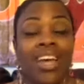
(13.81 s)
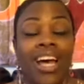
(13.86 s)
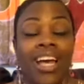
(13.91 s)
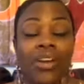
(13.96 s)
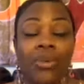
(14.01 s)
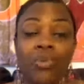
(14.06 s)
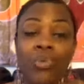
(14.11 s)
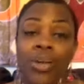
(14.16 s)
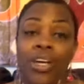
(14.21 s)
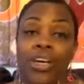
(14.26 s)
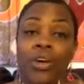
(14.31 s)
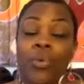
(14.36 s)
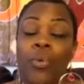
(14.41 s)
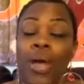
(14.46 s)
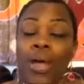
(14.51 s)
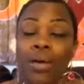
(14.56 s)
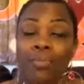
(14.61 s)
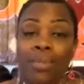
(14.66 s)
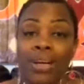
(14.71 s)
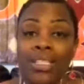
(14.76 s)
kind of
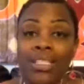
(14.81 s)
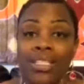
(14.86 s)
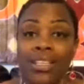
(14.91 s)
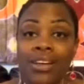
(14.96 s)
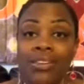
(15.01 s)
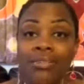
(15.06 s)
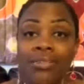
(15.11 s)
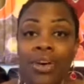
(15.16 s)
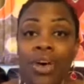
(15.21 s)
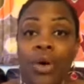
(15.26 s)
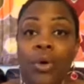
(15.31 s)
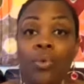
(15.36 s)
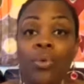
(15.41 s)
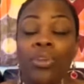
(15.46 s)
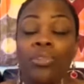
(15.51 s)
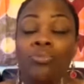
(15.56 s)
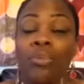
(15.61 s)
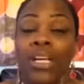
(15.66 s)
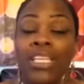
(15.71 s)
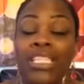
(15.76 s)
reacquaint myself
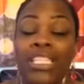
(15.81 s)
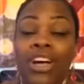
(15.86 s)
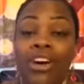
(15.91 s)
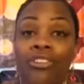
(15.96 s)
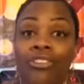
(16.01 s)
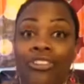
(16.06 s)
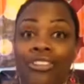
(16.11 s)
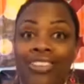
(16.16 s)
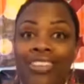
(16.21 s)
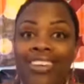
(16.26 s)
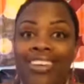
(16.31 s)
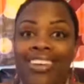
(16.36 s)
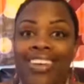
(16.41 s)
with myself.